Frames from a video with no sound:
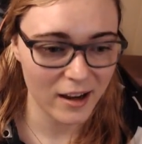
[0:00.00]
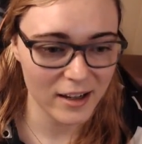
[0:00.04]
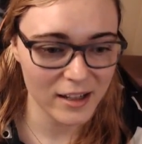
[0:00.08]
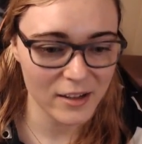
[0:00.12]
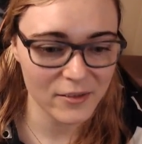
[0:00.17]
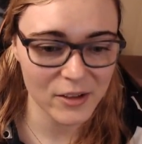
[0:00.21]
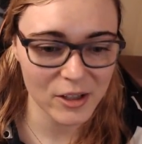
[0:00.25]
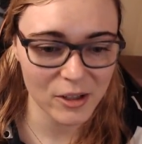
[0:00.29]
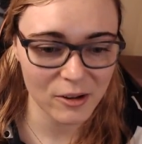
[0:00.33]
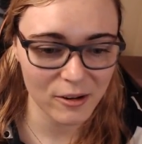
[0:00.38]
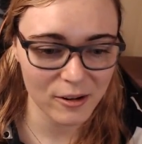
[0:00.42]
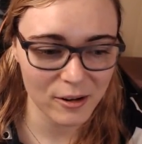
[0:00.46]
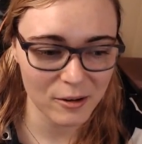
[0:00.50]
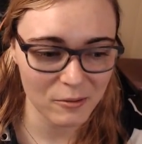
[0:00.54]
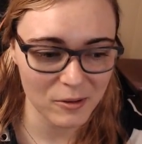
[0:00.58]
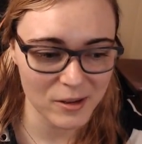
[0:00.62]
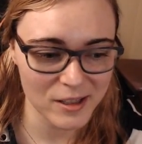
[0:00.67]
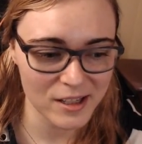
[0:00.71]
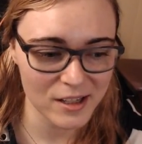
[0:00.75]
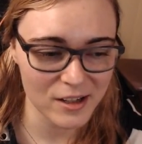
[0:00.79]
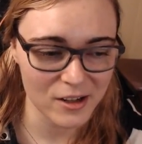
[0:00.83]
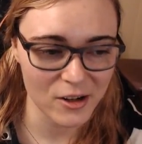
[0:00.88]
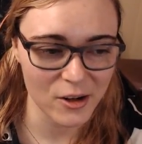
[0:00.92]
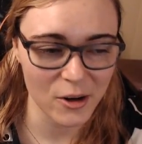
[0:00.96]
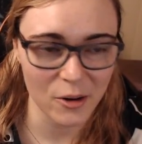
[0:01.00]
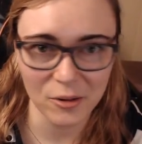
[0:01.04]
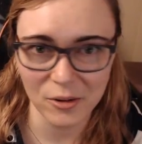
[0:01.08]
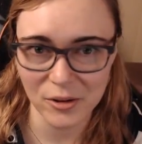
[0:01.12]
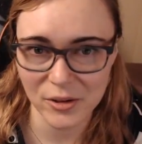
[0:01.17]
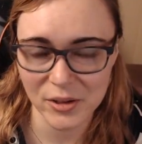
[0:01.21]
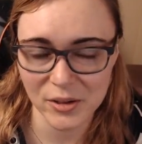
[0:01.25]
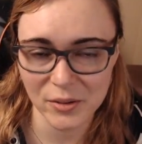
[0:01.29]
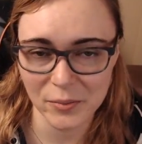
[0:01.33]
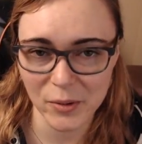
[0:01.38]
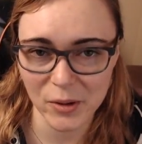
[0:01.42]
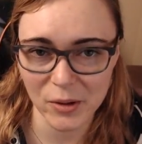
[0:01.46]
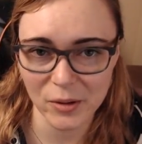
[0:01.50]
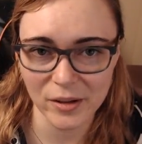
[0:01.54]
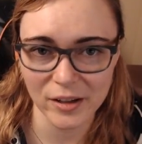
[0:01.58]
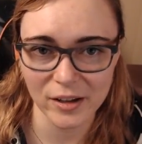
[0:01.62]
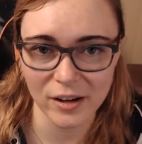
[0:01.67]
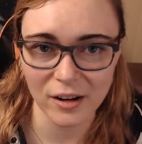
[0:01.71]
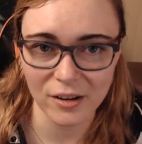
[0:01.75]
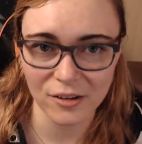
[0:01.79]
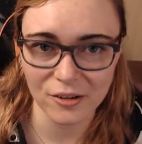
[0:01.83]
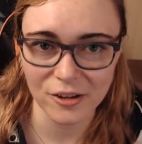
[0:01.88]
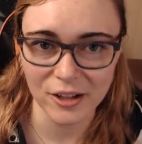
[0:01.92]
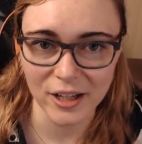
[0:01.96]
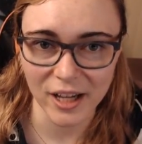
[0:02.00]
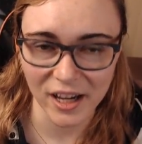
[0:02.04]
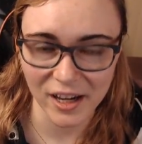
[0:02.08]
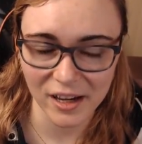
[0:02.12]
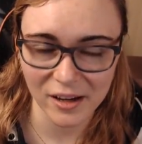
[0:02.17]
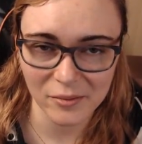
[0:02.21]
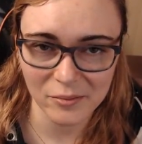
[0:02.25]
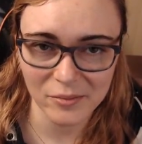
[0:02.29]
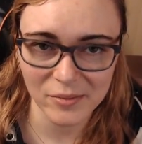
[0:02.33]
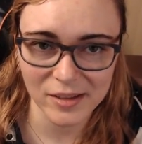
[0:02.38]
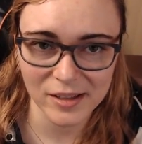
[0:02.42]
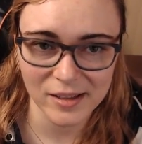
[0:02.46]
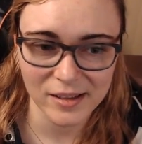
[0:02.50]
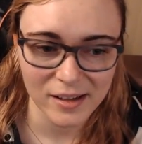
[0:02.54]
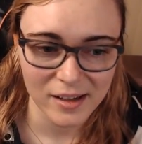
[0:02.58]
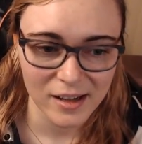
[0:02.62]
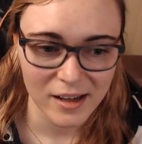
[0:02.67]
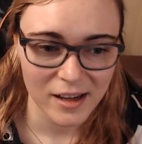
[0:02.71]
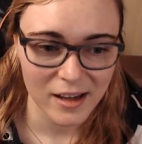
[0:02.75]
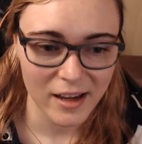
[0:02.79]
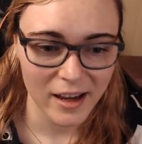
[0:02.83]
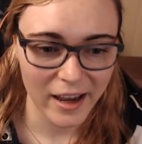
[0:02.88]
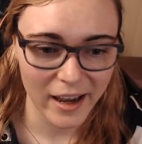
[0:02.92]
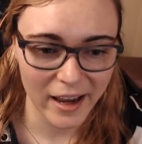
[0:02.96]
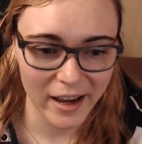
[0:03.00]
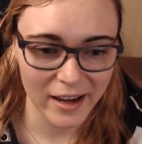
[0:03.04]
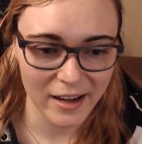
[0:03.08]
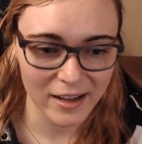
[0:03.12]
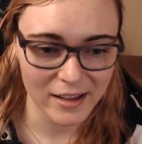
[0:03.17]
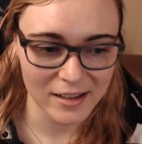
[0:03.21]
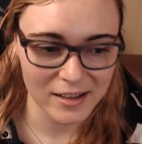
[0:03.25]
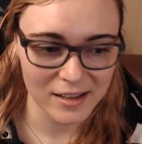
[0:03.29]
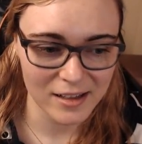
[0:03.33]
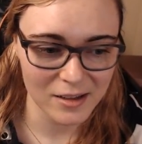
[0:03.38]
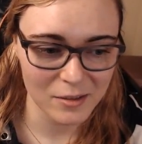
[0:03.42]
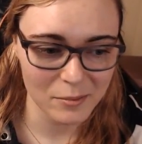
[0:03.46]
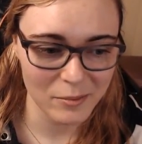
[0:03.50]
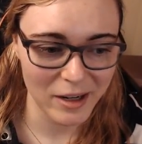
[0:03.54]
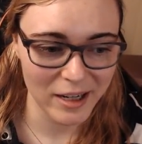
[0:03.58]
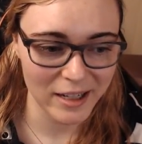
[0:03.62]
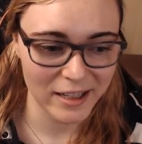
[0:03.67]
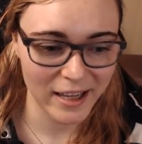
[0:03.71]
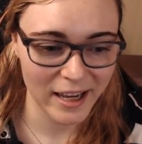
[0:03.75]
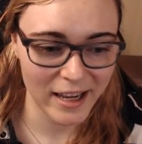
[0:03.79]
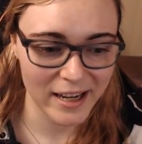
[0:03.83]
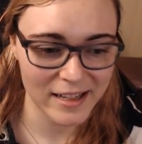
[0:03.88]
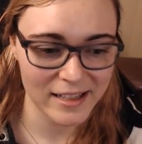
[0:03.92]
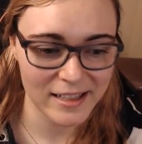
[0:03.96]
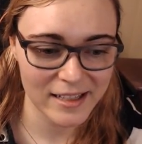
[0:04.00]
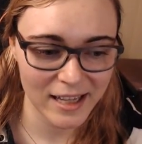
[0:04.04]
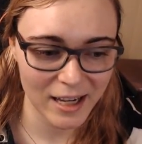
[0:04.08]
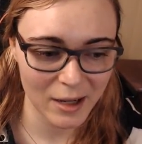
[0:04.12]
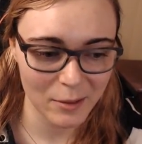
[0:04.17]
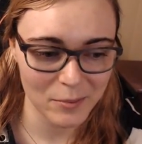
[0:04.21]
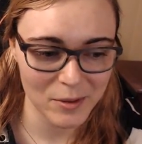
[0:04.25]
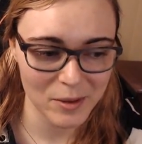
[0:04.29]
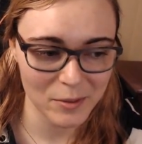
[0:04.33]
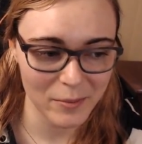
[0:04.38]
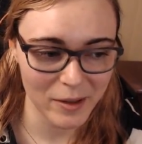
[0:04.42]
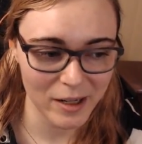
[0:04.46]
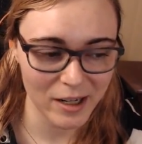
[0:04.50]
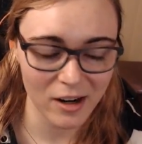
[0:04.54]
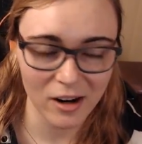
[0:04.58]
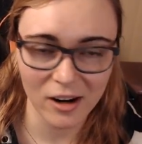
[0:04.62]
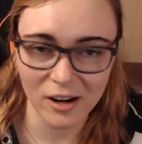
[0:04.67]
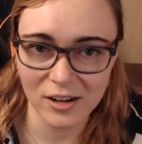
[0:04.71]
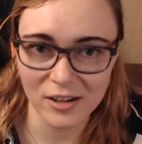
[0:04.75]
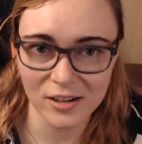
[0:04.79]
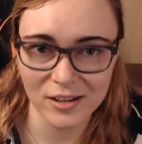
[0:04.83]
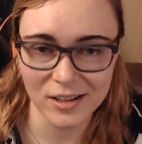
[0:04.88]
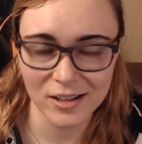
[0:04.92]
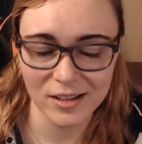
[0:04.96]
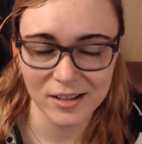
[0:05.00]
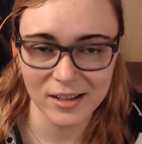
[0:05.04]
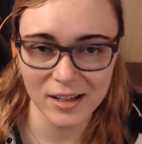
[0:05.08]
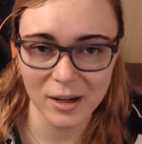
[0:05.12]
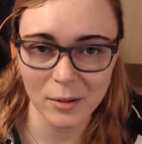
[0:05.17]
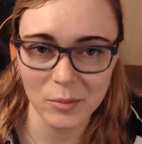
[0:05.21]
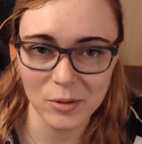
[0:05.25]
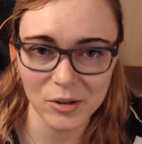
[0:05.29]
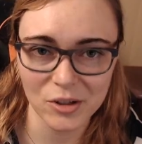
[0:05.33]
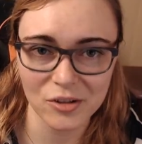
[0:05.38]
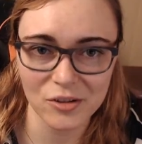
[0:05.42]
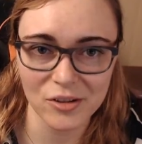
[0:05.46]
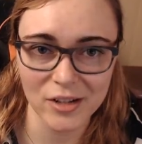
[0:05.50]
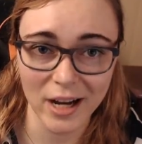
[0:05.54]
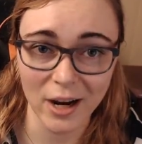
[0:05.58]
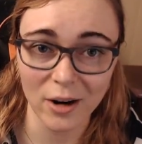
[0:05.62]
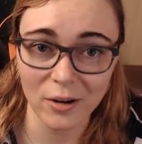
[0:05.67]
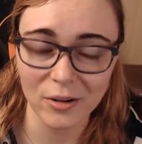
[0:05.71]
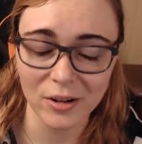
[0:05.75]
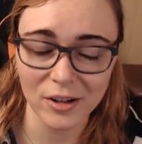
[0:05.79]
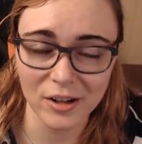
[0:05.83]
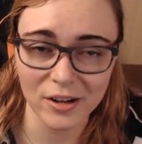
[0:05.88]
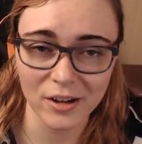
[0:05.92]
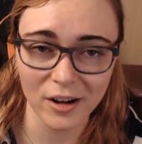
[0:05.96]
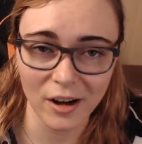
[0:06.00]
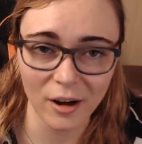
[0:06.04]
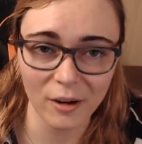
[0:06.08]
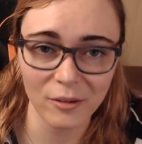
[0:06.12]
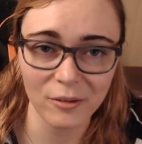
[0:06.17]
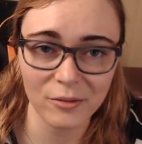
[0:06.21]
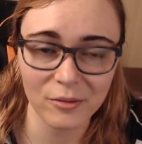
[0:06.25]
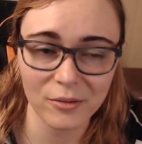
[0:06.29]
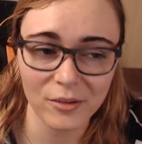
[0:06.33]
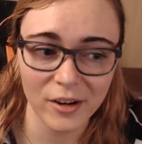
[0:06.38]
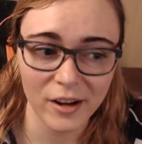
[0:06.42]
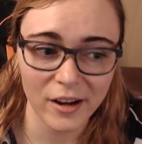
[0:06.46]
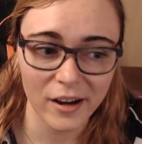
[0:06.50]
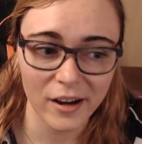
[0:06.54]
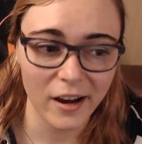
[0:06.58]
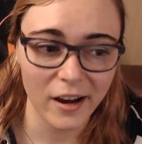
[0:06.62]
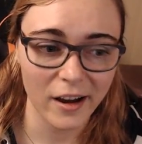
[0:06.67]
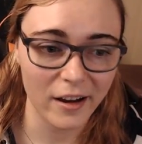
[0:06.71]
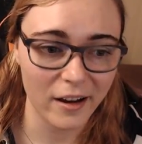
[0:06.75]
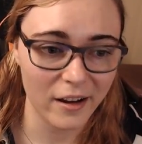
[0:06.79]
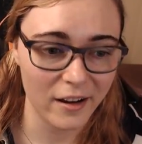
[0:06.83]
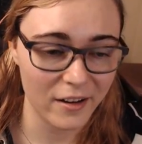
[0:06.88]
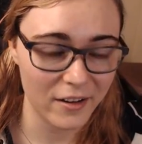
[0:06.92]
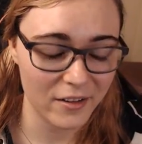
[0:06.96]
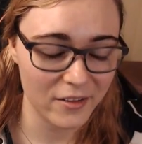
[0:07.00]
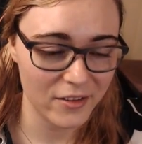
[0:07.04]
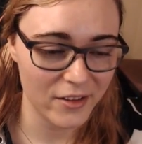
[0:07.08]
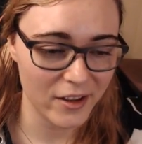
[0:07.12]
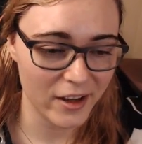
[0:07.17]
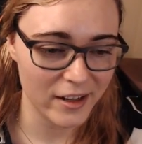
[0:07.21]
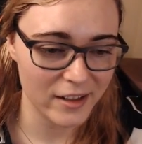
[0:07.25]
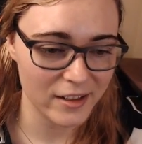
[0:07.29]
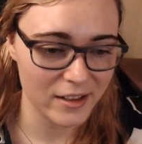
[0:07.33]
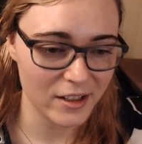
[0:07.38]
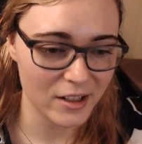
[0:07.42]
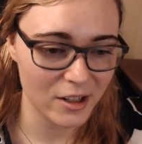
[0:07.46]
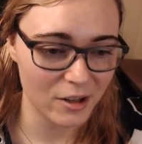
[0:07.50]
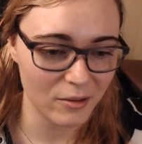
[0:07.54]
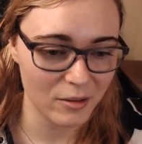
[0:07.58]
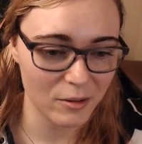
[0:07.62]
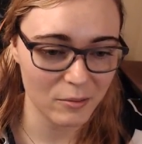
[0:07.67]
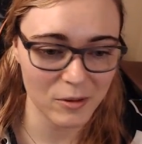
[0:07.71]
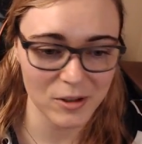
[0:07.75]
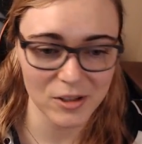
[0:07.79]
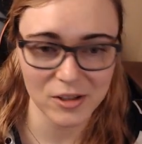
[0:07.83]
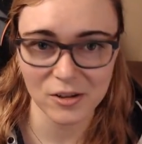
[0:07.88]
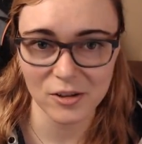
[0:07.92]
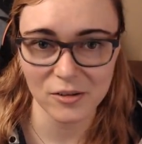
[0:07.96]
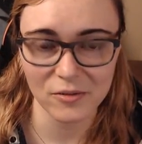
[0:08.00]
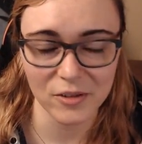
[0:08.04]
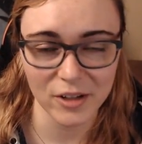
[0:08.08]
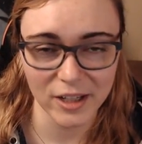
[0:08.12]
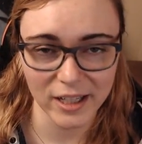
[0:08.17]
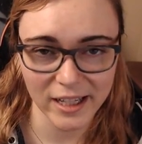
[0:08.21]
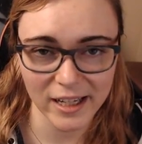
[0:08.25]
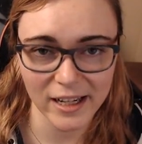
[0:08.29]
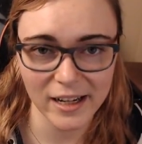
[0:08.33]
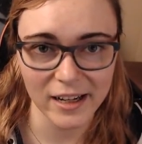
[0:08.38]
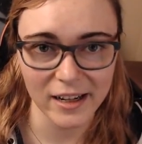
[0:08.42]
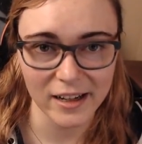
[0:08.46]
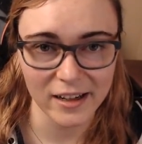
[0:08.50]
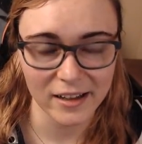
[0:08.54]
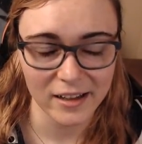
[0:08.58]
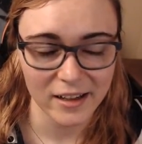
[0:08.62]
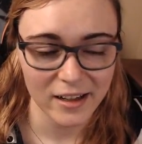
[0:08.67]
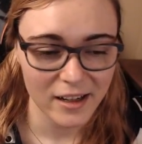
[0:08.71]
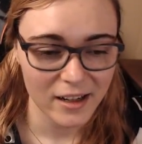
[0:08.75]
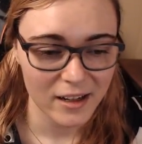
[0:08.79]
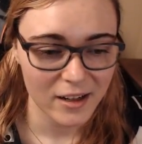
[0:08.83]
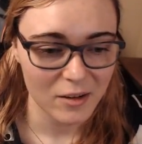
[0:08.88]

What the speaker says: Even though it wasn't noticeable in other games, and my case kept my card's temperature down enough that, you know, it wasn't overheating.